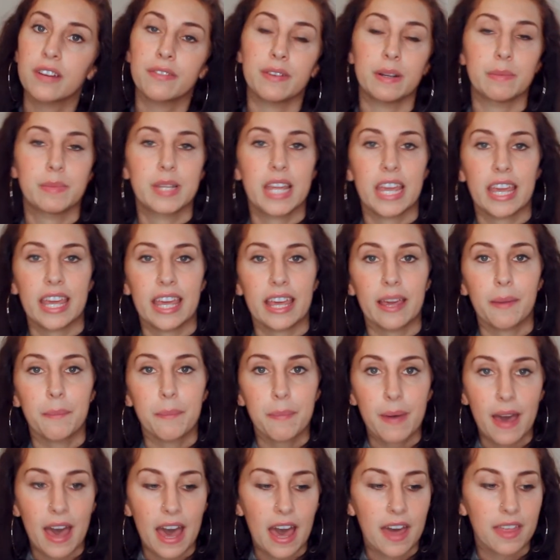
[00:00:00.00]
if I'm taking a
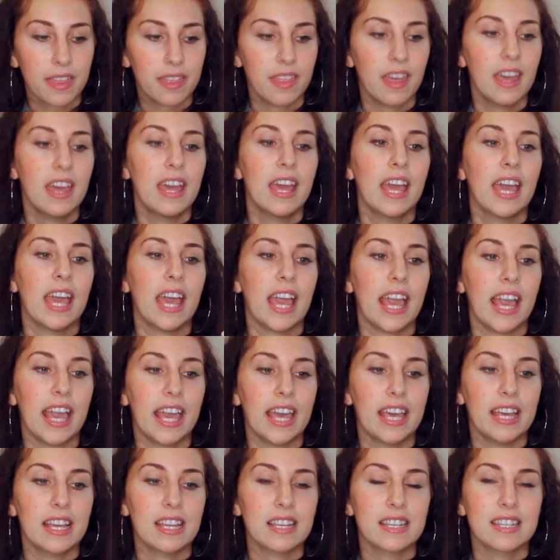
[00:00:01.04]
bath,
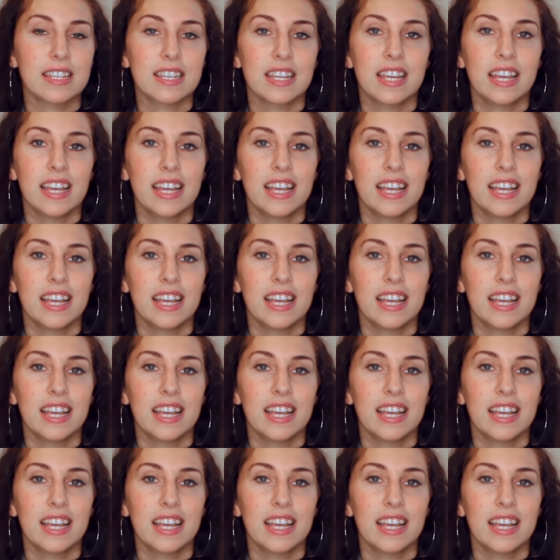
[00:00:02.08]
and